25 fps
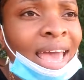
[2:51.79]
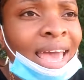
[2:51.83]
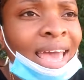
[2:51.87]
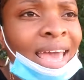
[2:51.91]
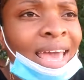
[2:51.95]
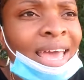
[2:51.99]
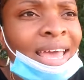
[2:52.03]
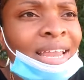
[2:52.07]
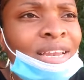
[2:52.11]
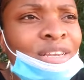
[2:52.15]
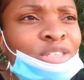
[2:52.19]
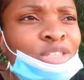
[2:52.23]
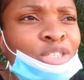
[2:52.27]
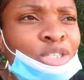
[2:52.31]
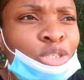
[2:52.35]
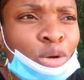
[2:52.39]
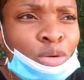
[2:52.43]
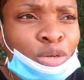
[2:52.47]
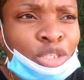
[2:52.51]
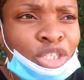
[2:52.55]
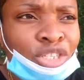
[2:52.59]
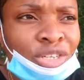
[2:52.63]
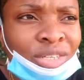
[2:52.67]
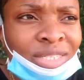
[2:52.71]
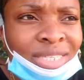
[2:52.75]
and
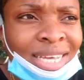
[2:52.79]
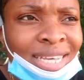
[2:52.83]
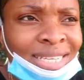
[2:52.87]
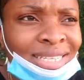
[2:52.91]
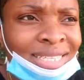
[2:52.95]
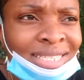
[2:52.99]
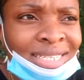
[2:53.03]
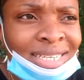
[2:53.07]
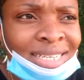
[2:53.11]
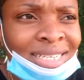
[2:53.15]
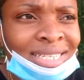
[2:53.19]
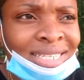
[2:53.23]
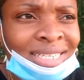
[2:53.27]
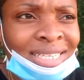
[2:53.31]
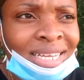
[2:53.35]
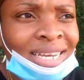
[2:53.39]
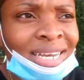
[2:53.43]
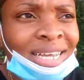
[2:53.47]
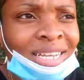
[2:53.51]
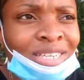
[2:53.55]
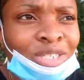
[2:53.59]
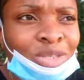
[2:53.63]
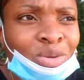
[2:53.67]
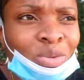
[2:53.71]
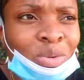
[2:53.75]
social distancing and